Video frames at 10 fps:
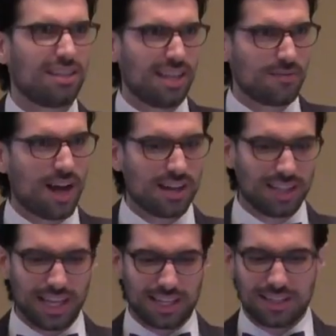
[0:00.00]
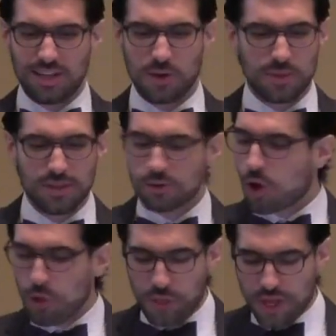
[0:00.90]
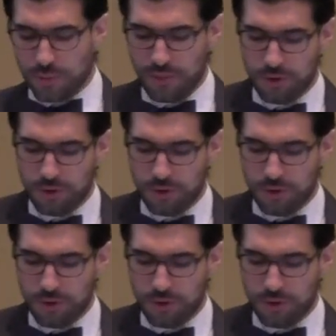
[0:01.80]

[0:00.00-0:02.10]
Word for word: and they've got like, you know, there's a whole thing, right?